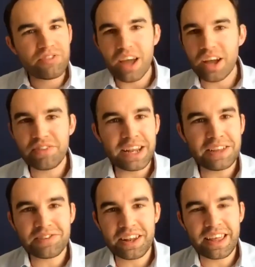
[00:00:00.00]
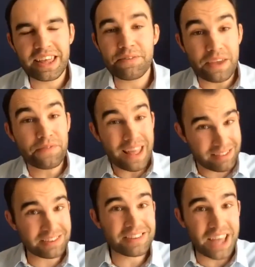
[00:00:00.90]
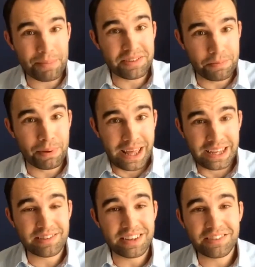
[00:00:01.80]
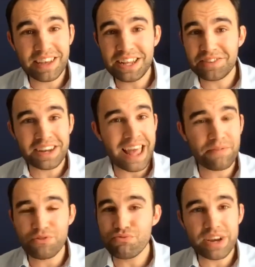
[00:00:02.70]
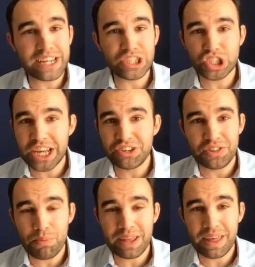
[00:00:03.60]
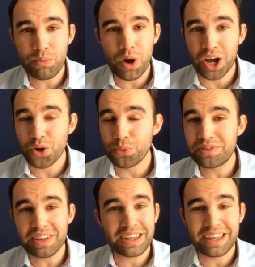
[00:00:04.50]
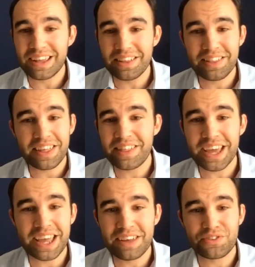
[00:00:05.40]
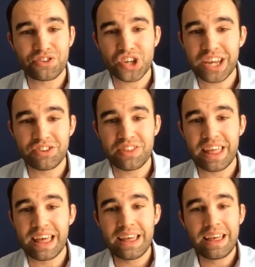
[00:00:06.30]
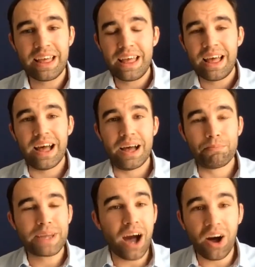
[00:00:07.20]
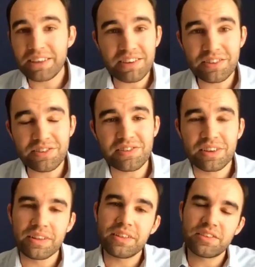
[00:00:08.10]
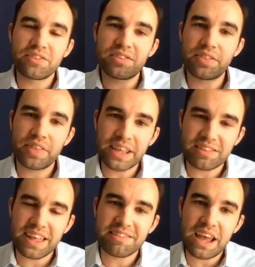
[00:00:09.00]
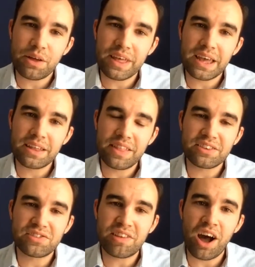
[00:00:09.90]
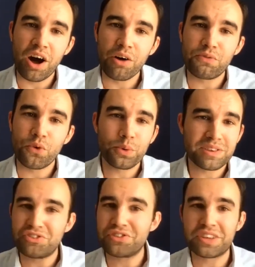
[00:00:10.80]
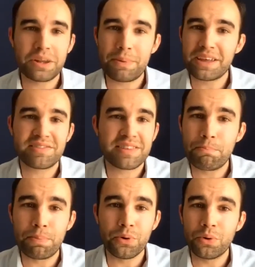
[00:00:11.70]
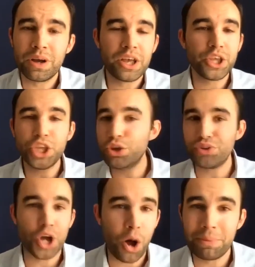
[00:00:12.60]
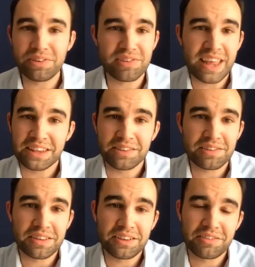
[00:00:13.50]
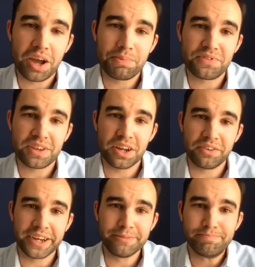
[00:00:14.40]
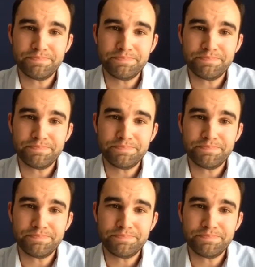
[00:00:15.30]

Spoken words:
A dealer's going to, if that does come into place, a dealer's going to have to really change the way they work, or is it they're going to have to change their guidance and the things that they tell their staff, or is it just going to be a simple use your common sense type of scenario?